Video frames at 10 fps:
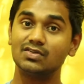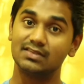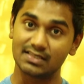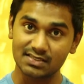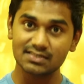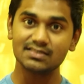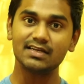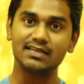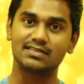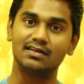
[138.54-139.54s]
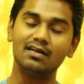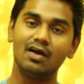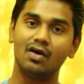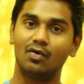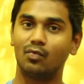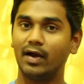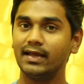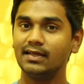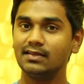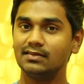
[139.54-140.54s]
So this is the reason
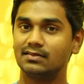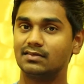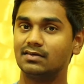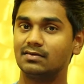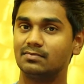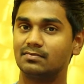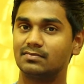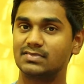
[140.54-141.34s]
why the